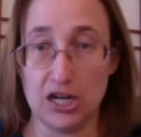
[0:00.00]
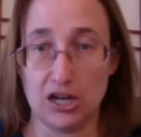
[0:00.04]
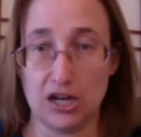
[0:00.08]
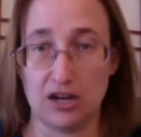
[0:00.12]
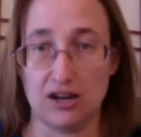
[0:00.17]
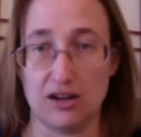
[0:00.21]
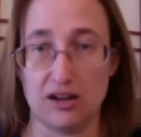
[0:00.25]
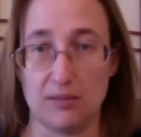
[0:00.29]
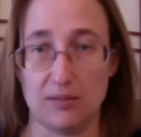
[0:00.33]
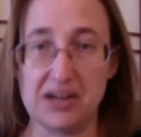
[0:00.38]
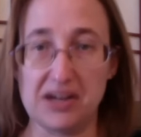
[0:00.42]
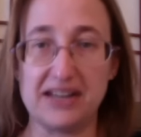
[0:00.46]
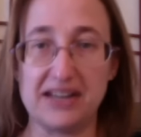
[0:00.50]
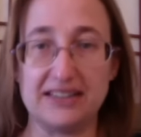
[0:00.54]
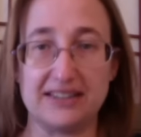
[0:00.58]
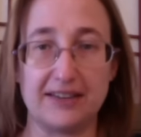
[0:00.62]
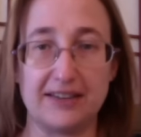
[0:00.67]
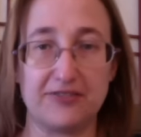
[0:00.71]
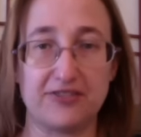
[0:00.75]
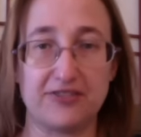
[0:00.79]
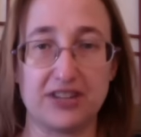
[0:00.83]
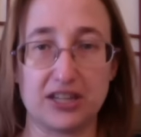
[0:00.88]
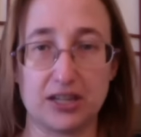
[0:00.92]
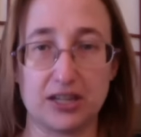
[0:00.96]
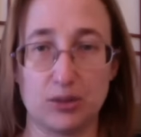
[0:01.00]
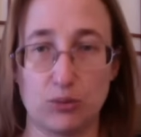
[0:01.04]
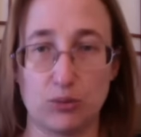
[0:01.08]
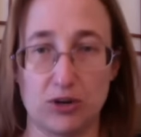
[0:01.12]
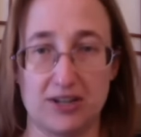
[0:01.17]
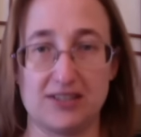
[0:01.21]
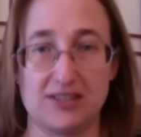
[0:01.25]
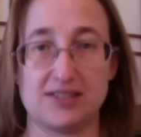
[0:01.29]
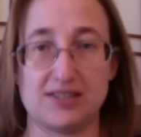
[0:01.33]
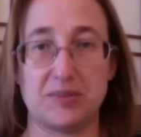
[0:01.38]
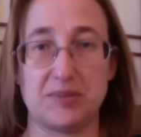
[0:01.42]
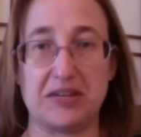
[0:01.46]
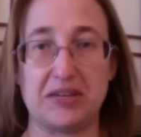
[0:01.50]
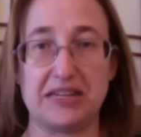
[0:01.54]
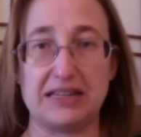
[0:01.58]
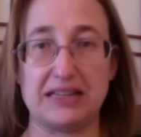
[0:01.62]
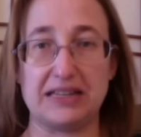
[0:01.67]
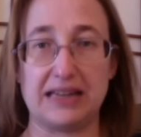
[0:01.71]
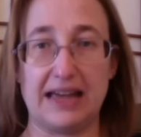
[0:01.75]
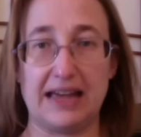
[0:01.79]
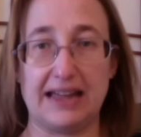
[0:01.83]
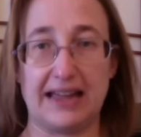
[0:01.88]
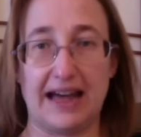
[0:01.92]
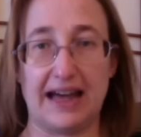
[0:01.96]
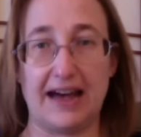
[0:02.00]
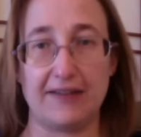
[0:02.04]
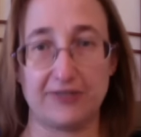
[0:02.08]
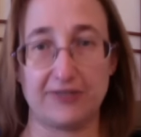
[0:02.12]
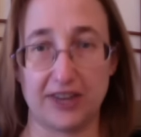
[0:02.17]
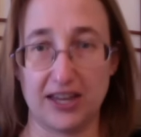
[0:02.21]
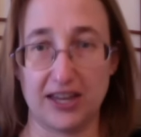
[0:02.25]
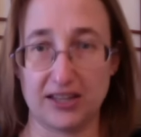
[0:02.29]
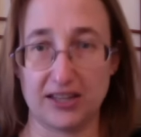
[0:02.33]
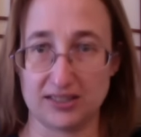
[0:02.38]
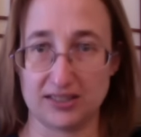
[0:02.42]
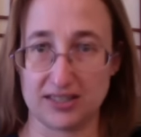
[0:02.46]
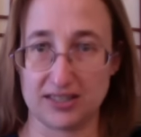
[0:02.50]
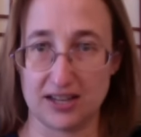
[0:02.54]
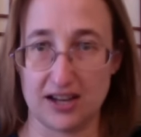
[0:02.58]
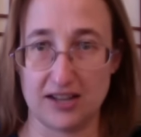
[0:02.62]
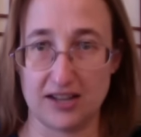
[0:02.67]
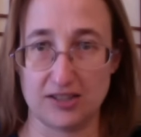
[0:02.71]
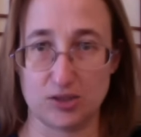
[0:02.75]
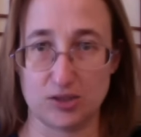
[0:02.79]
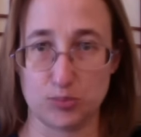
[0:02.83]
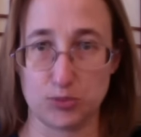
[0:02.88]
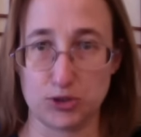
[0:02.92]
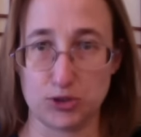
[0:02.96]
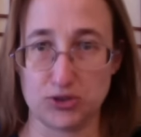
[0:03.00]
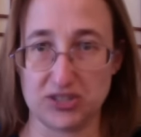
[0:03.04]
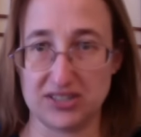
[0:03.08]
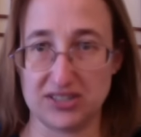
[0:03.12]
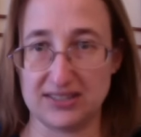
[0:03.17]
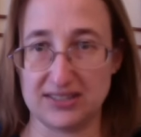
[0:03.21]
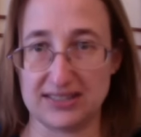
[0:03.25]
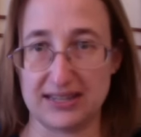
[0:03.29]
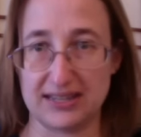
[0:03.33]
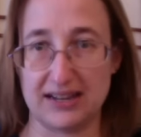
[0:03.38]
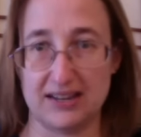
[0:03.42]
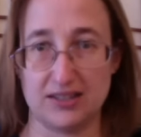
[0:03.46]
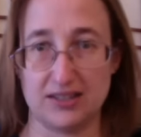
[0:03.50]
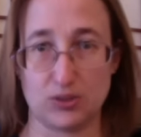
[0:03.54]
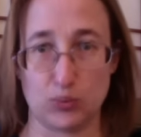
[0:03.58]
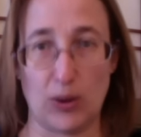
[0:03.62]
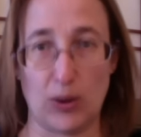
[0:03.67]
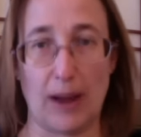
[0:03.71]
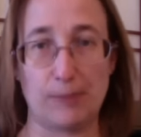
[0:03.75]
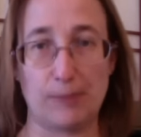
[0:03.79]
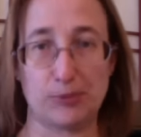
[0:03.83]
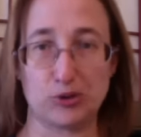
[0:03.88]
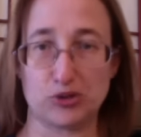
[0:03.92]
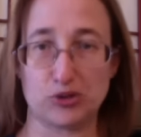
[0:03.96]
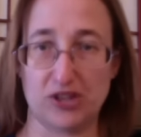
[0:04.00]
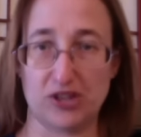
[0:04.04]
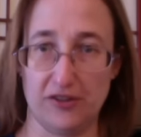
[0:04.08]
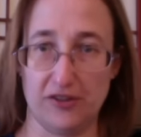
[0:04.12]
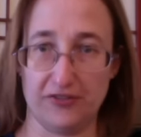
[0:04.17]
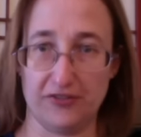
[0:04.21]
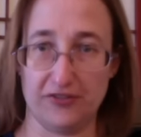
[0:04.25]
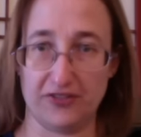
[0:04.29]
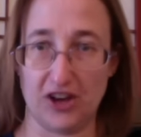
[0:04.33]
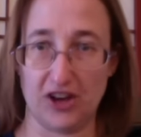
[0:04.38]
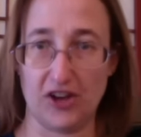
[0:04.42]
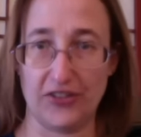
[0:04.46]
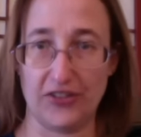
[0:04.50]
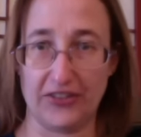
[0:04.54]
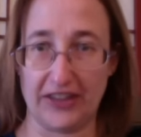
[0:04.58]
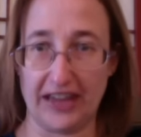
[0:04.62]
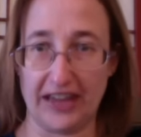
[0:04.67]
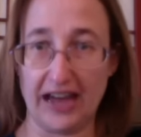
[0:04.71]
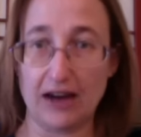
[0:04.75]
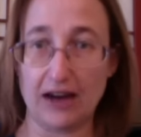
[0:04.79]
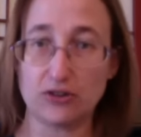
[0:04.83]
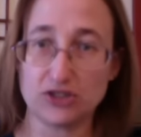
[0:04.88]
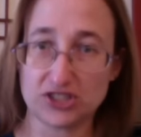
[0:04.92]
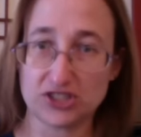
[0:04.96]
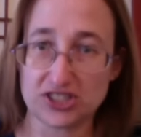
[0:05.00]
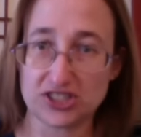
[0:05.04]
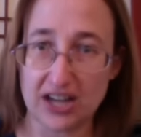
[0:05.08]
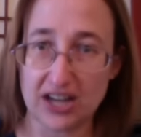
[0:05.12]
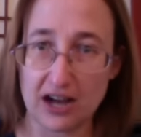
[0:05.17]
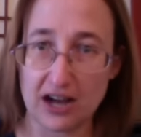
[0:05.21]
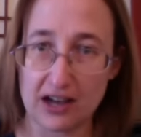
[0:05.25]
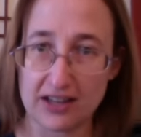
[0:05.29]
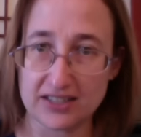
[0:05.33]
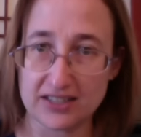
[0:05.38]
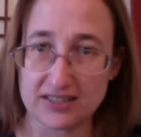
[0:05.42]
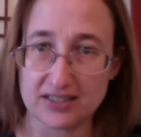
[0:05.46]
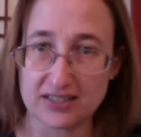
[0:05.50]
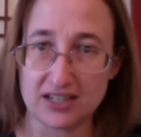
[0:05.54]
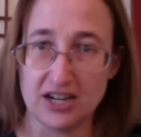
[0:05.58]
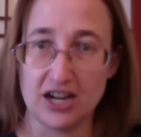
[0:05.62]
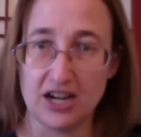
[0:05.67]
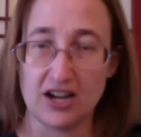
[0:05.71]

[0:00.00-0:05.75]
I definitely want it to be like Afghan sized, person sized, wrap yourself on the couch sized.